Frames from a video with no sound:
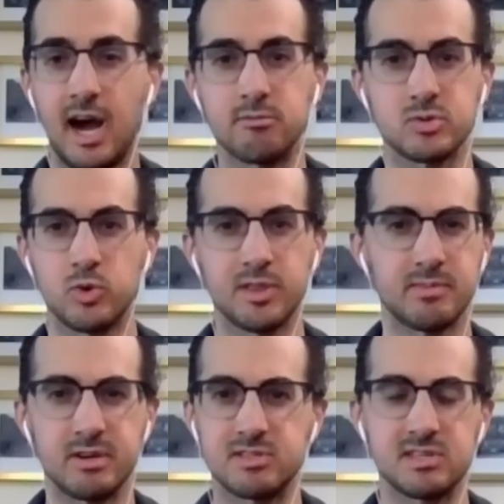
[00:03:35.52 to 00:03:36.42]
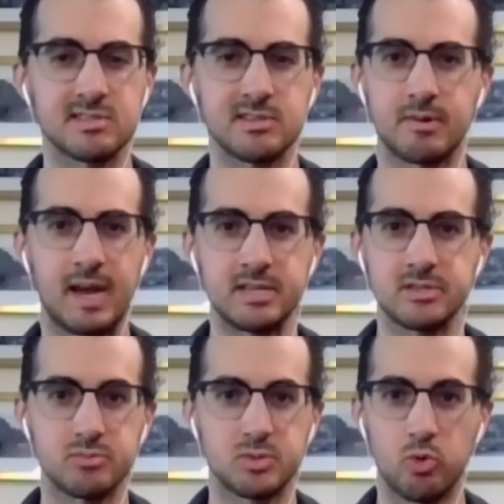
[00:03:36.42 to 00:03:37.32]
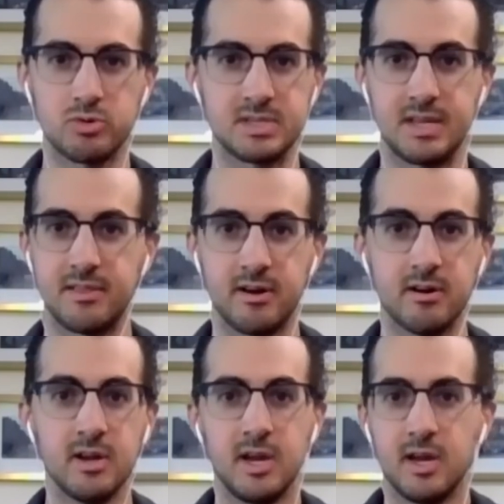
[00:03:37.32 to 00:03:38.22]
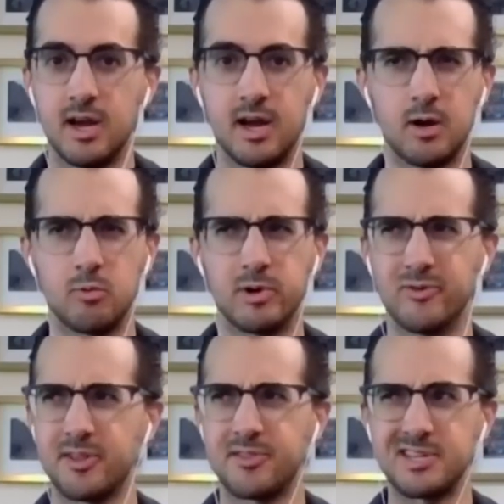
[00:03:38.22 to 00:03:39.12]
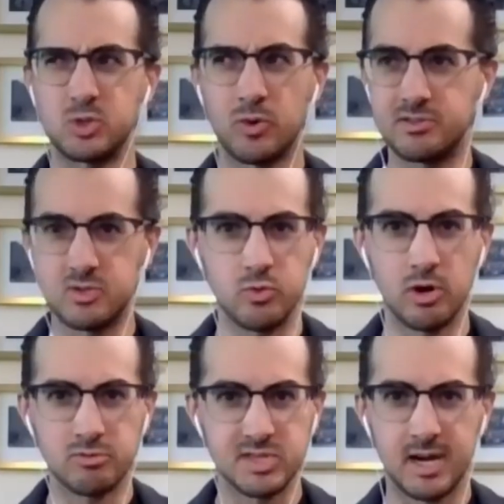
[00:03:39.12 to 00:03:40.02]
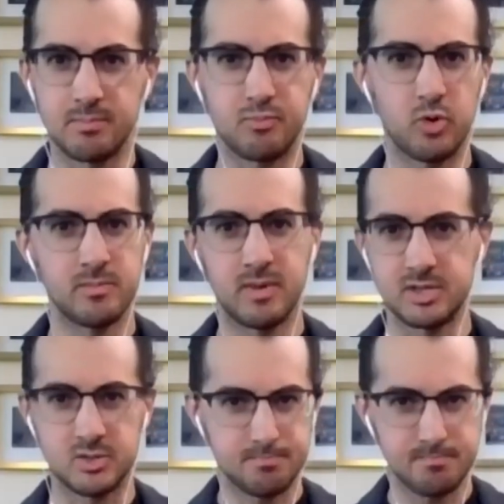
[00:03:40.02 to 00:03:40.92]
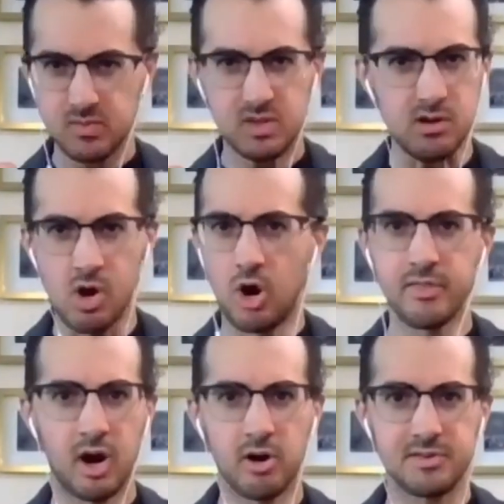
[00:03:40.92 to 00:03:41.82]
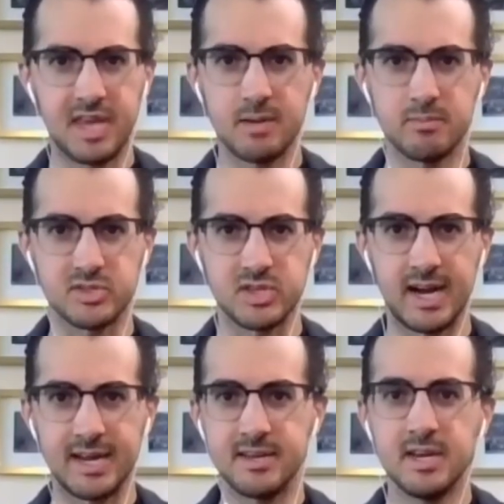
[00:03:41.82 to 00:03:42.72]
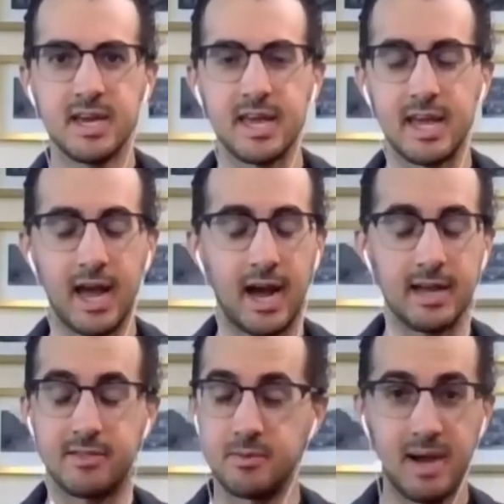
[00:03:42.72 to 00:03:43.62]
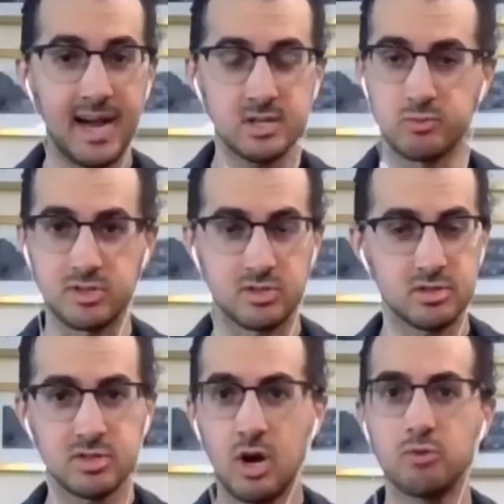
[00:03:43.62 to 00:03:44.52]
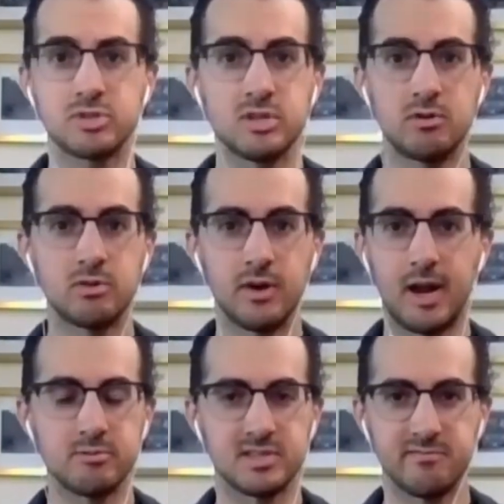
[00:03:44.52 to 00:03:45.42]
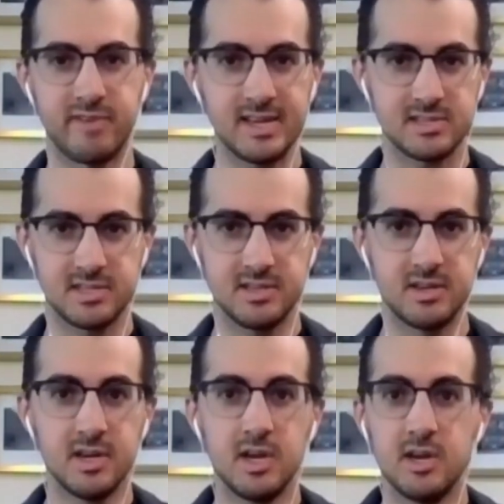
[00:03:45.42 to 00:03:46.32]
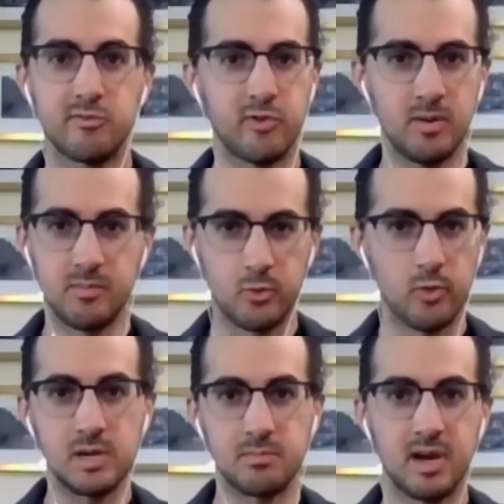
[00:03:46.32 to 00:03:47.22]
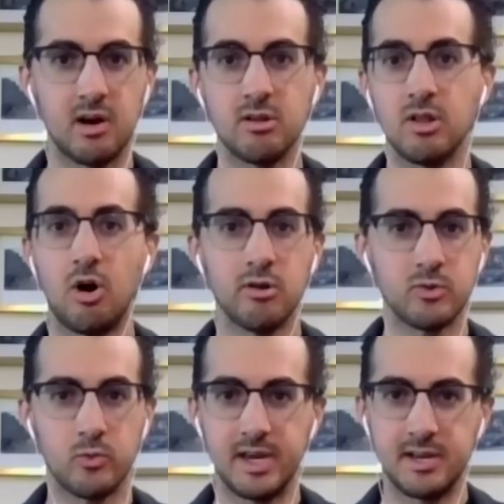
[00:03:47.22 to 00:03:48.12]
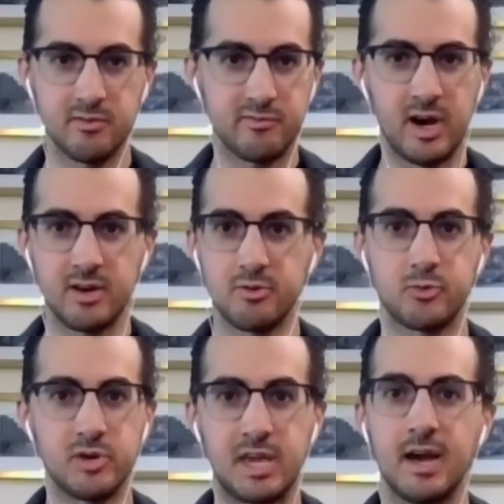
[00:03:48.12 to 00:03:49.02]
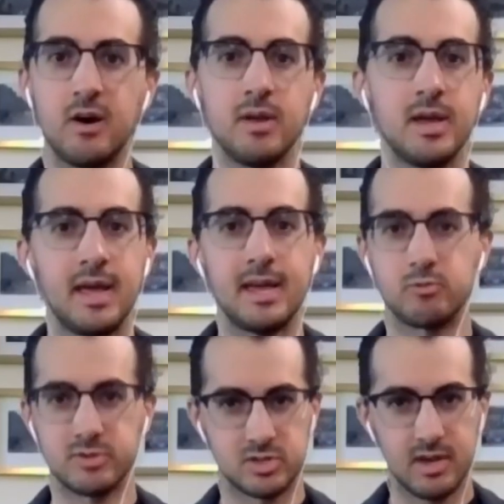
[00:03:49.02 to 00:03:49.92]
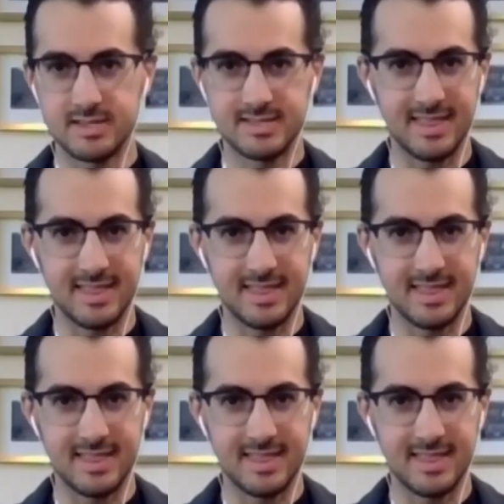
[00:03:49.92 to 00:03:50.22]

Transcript: I was with about six other guys from Sportsnet there. We were, I think, 22 rows up, pretty much on the hard camera side. The match was so, so good. I was invested from the ring bell all the way to the final three count. It was